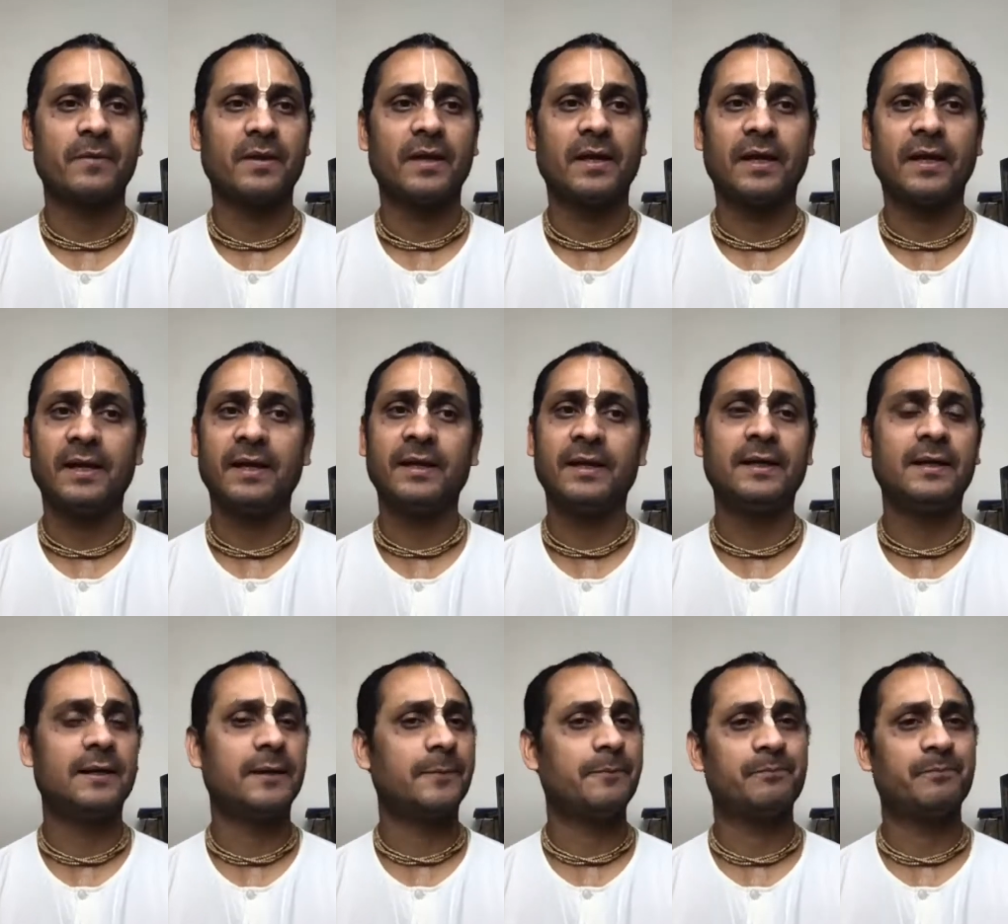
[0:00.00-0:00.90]
and
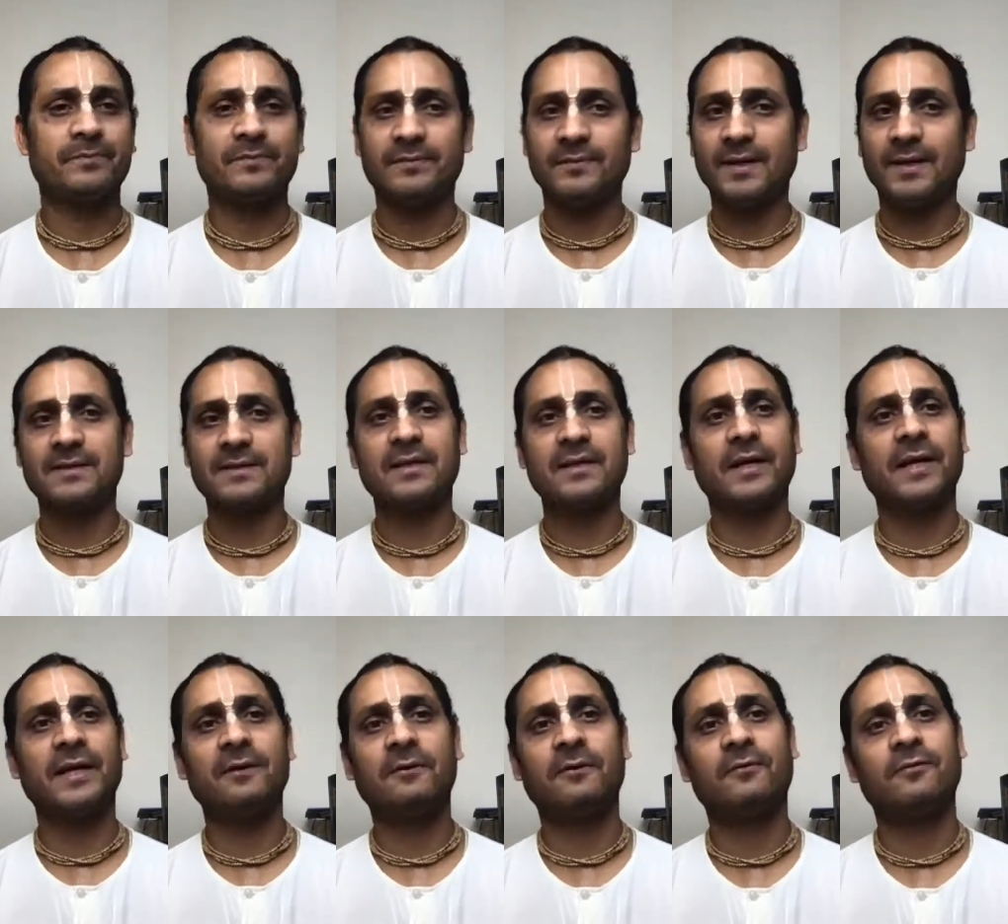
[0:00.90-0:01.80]
that's the
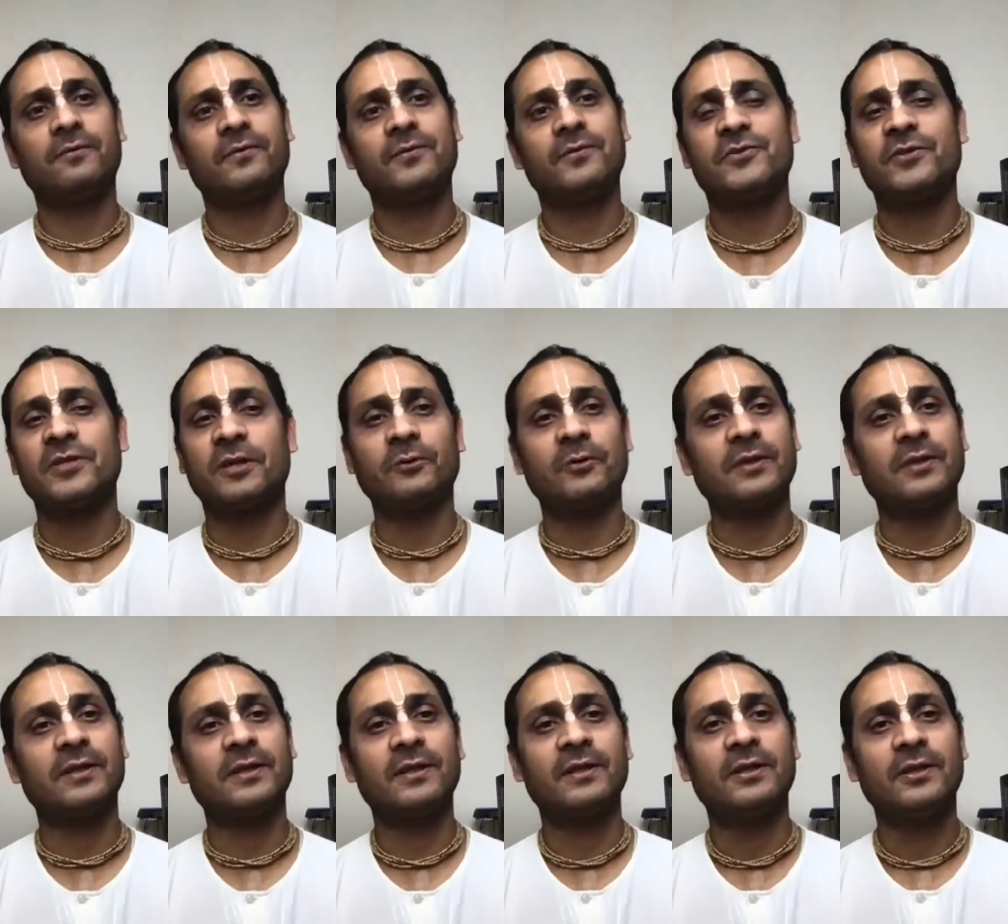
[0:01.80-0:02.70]
end of
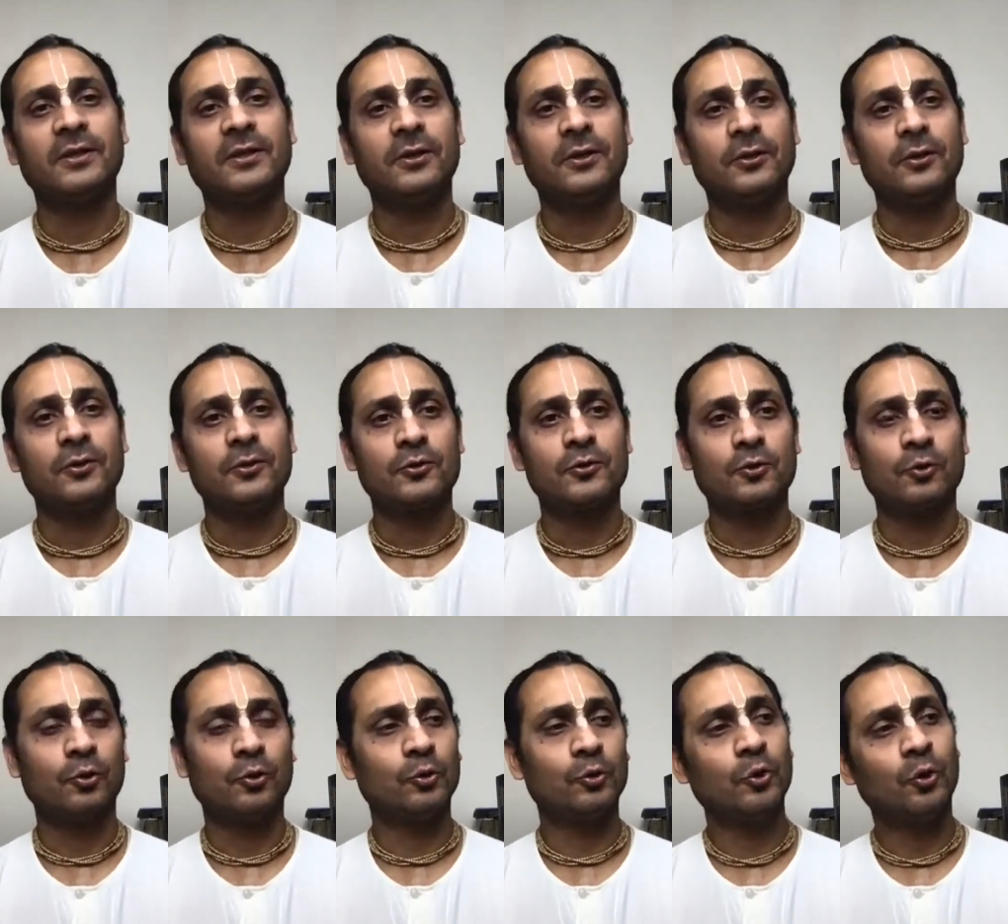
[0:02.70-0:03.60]
Chanura.
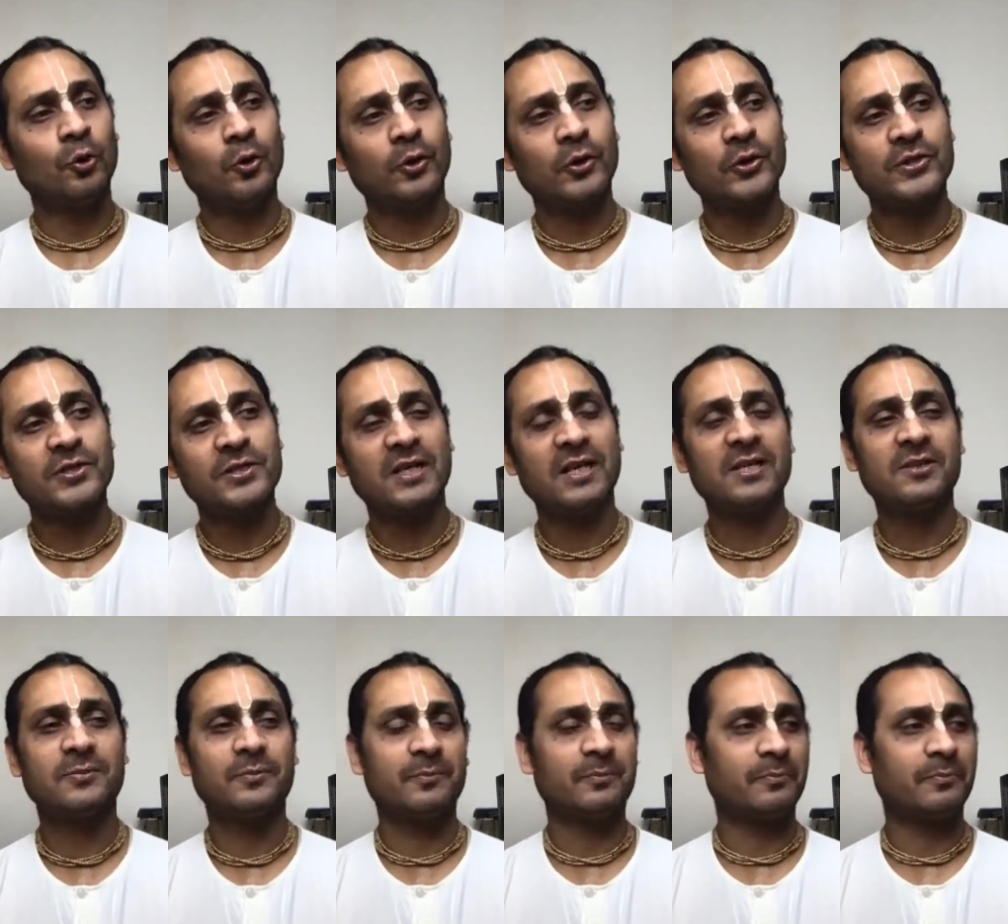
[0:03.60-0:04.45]
So though Krishna has,